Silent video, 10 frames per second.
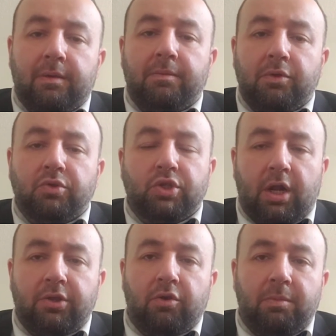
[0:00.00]
you
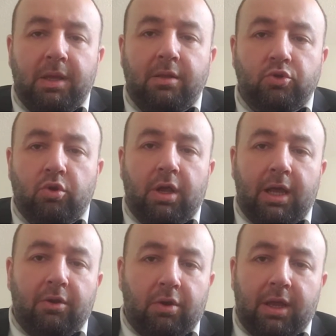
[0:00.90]
start your meal,
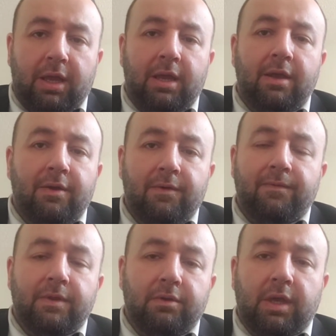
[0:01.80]
shulchan orech,
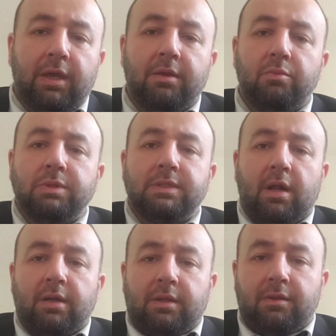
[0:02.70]
okay? We
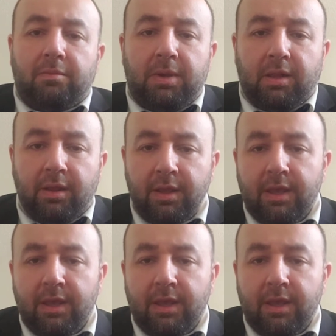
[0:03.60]
start the meal.